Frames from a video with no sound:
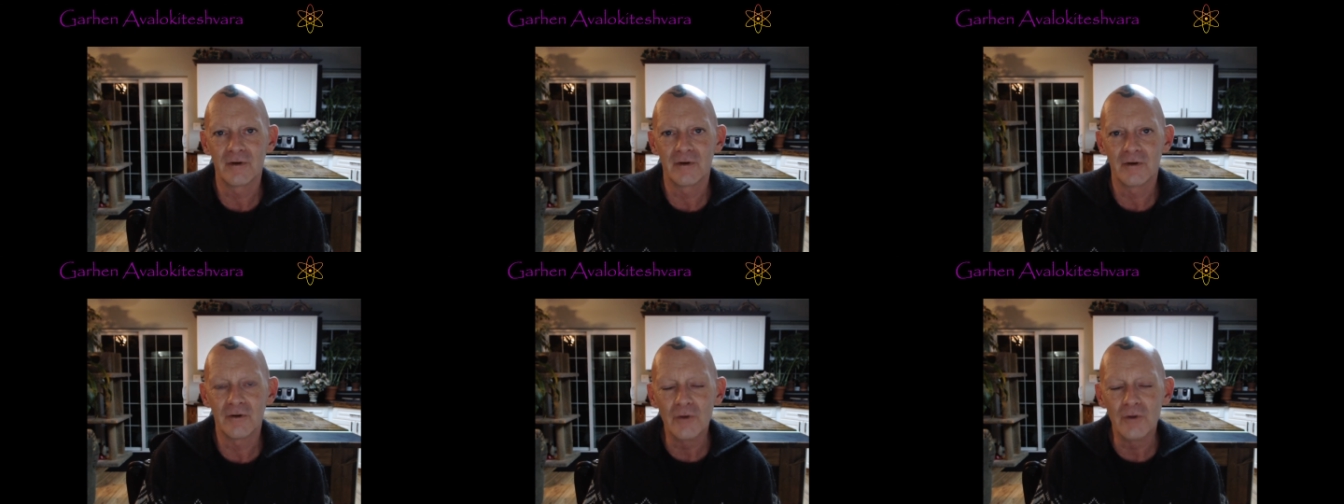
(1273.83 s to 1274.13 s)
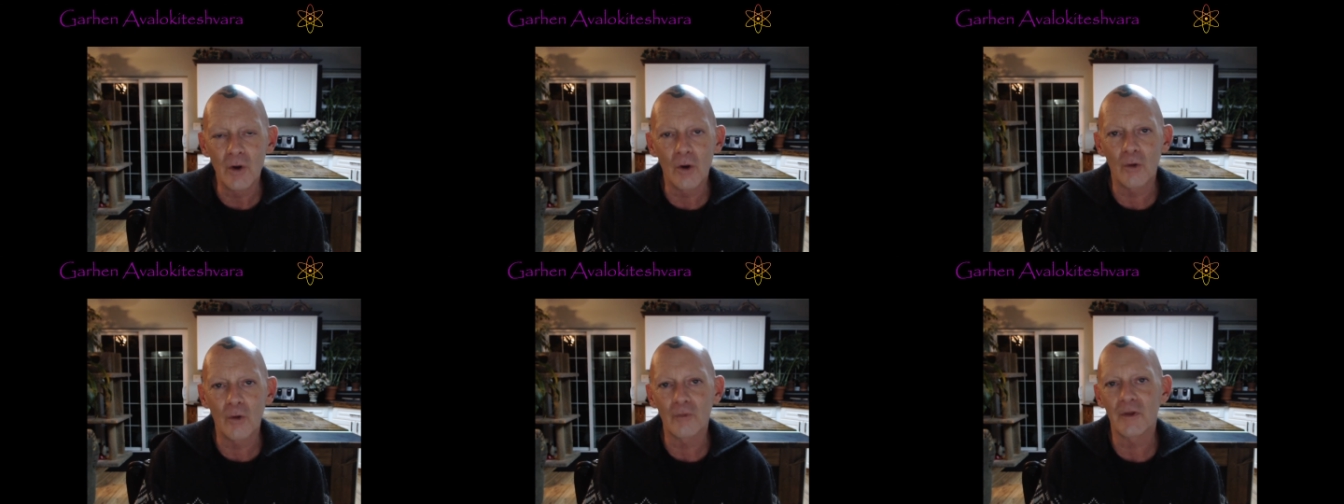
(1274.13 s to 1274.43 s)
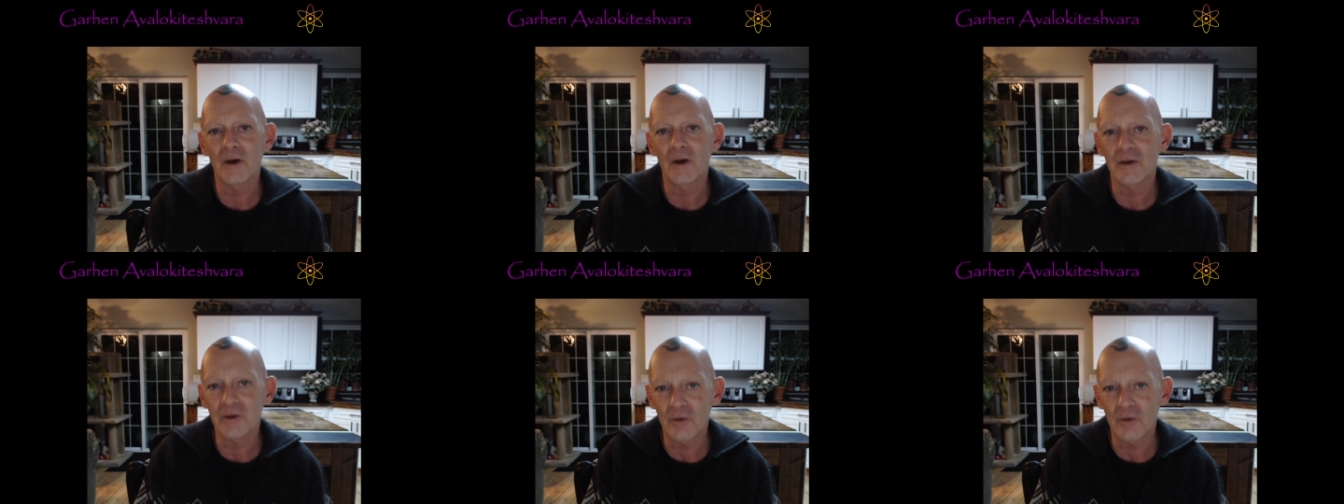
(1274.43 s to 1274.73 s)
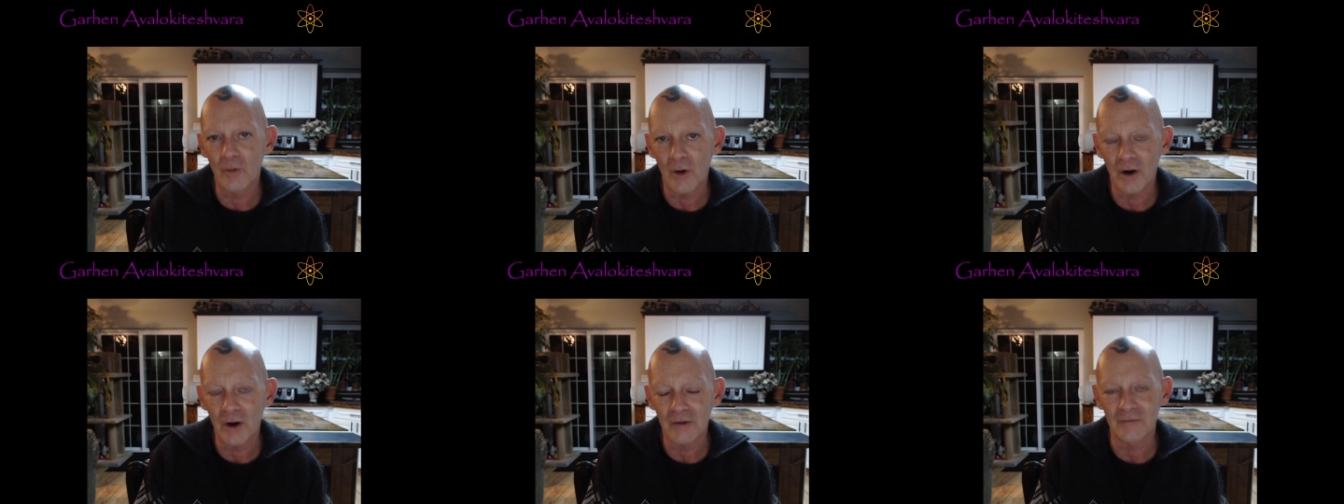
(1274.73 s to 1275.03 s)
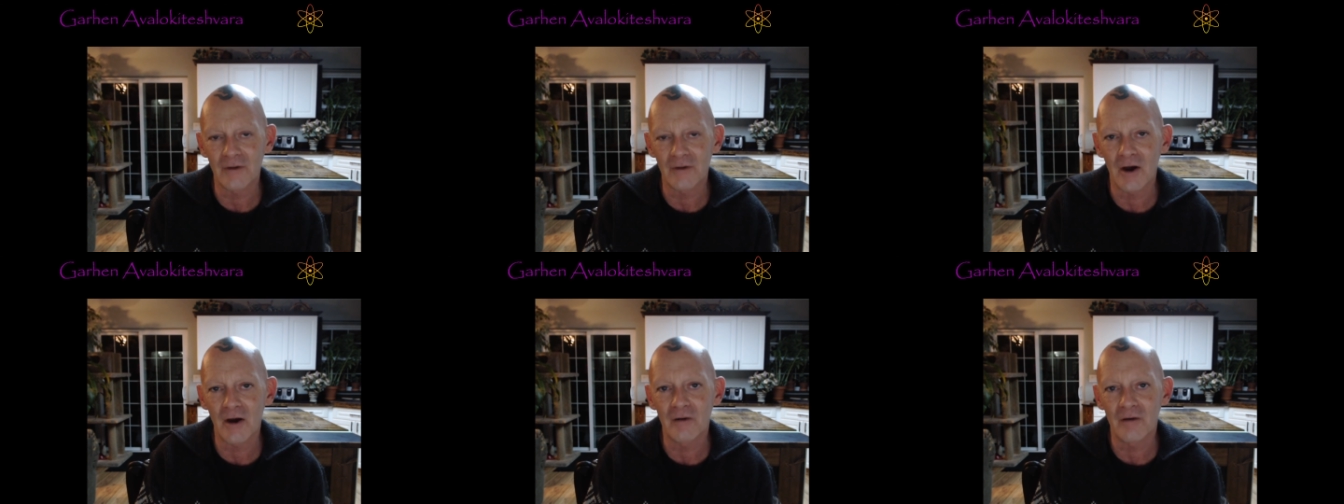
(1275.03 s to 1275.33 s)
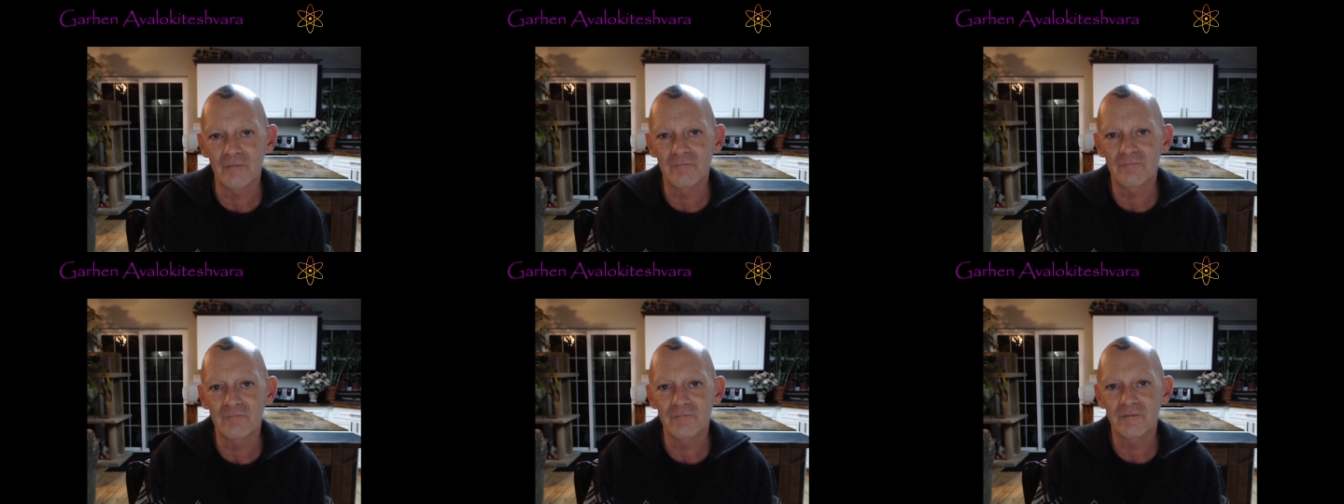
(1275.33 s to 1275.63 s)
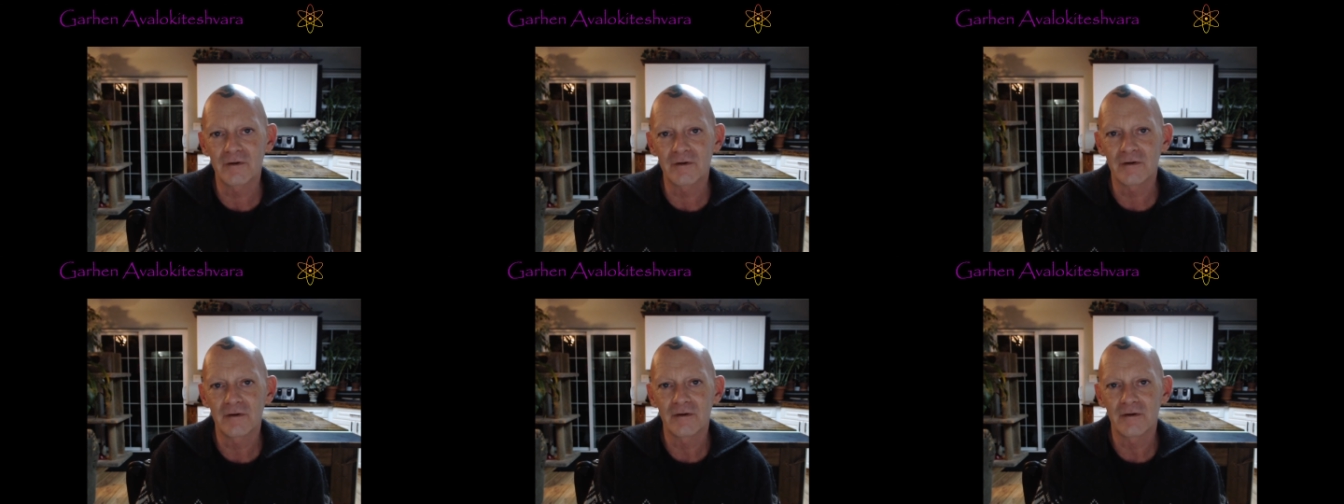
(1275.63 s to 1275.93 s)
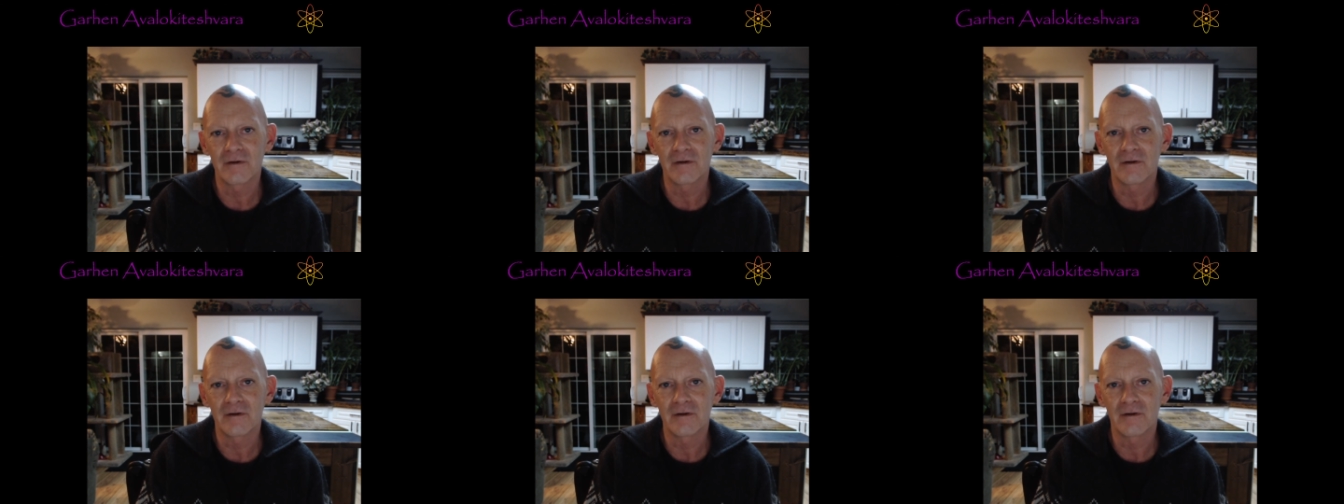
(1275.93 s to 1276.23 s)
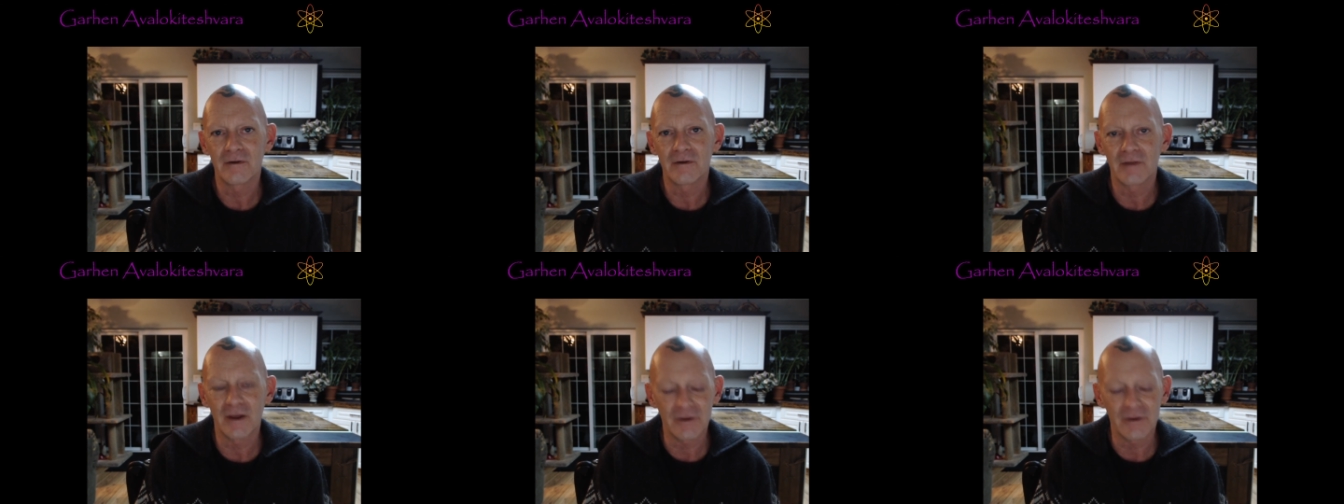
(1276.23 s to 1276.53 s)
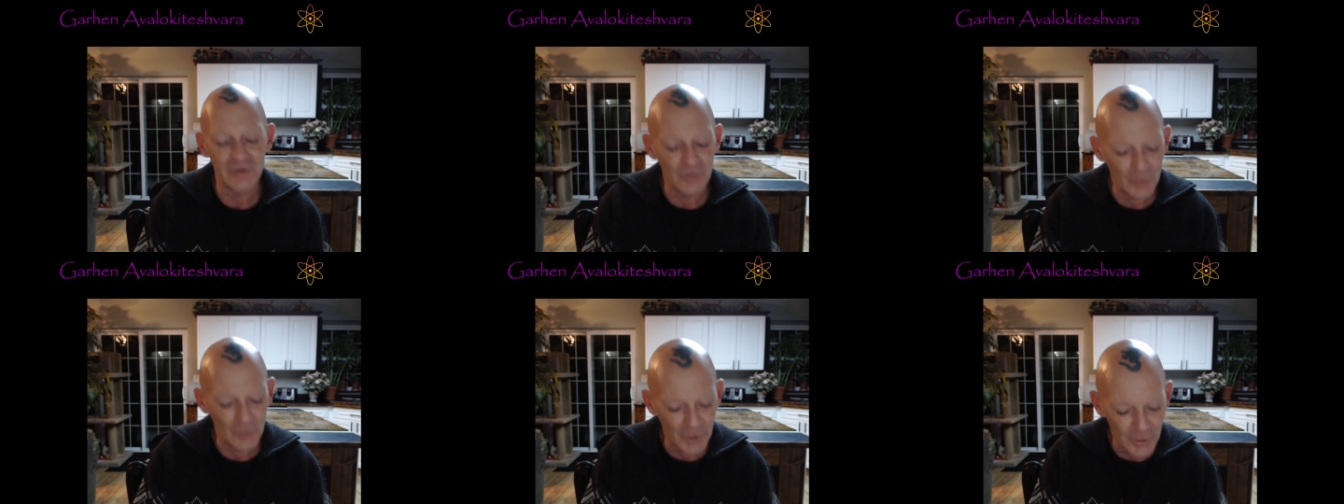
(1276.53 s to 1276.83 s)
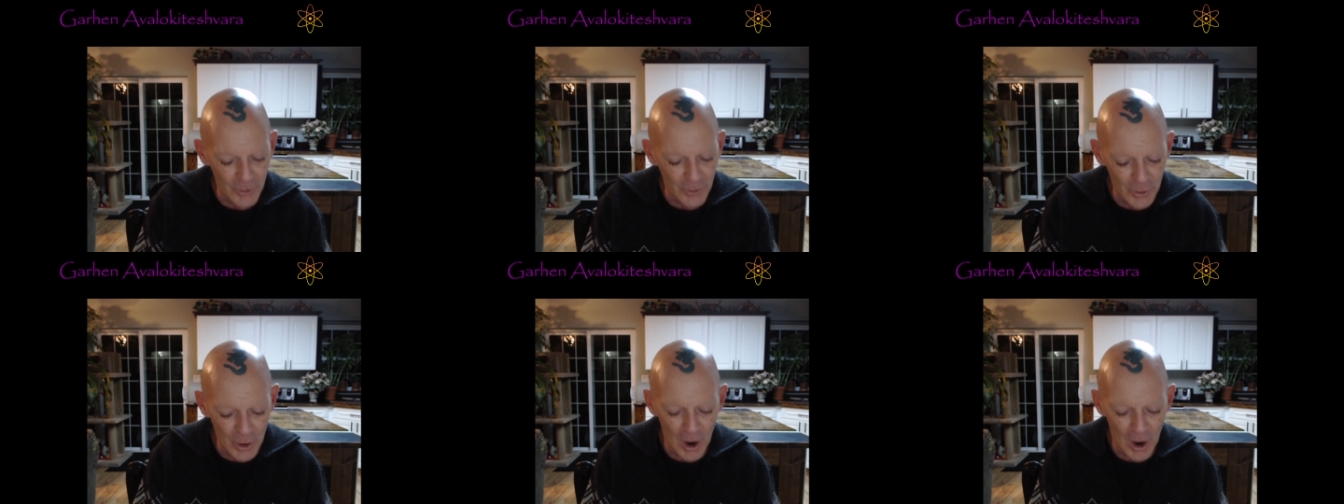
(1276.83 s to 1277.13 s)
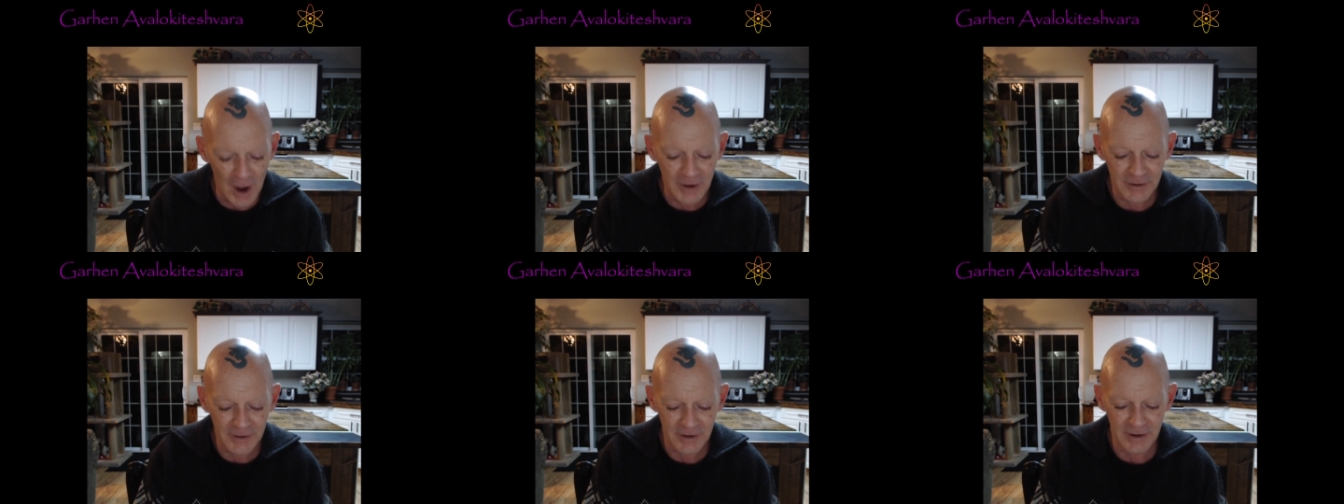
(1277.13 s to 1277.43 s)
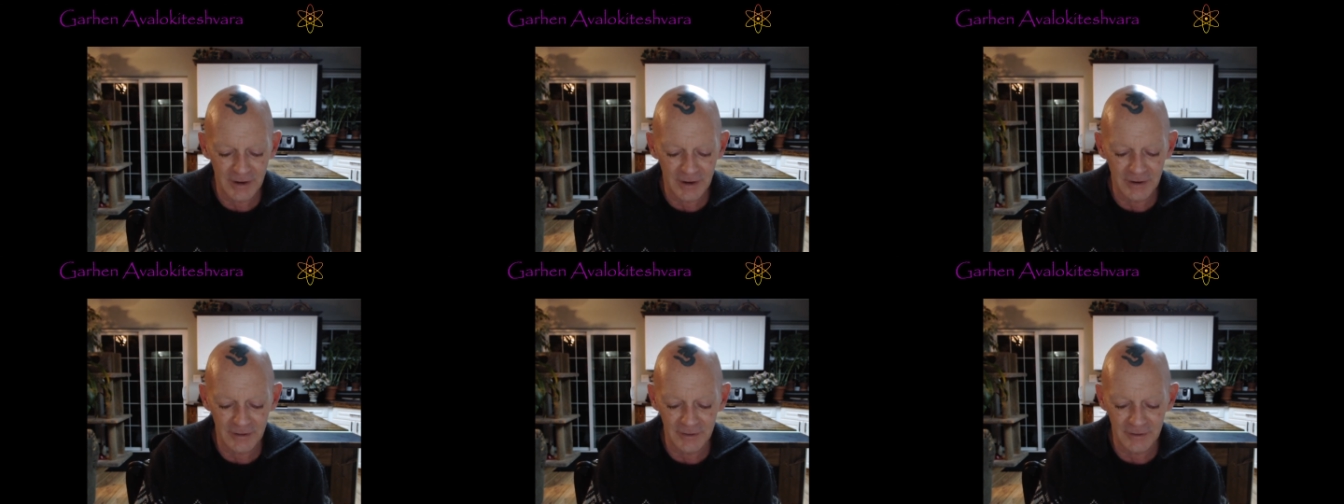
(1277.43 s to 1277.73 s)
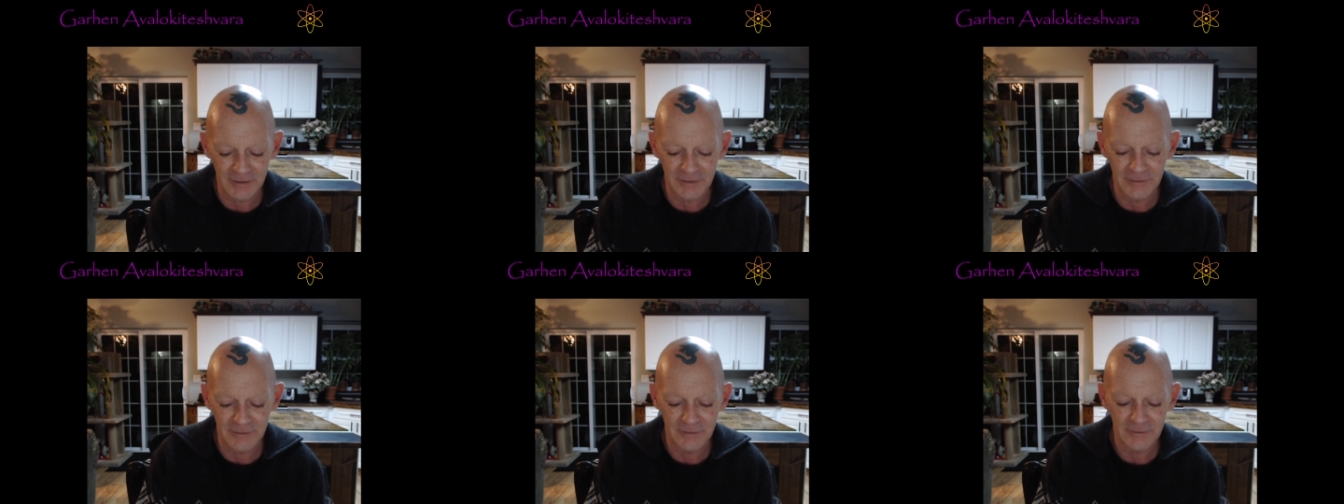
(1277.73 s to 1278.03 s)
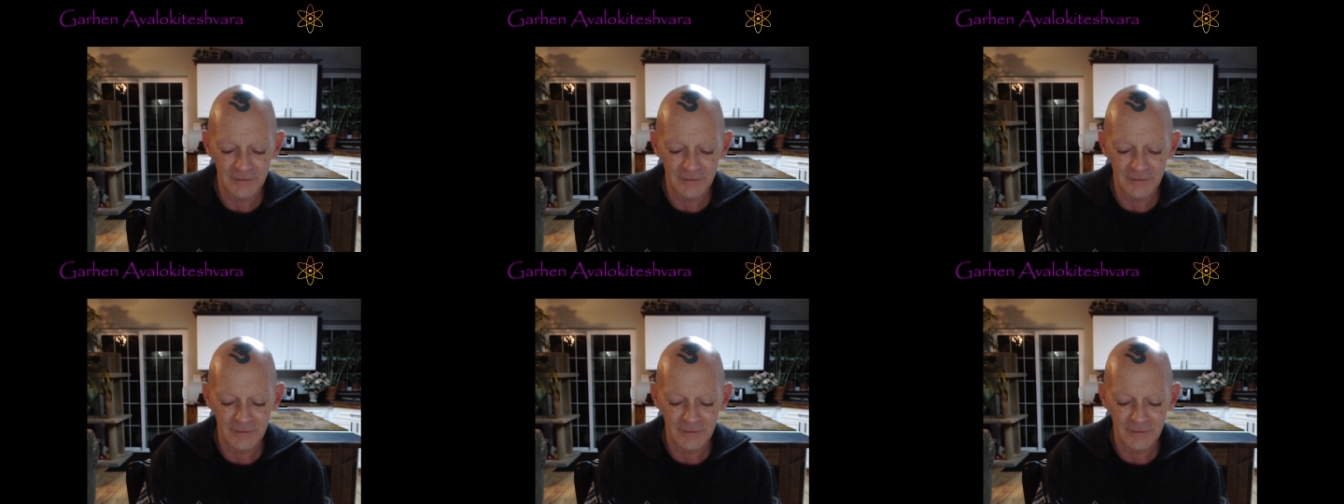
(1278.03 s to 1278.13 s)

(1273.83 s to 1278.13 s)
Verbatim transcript: Know that you are loved, that you are not hated,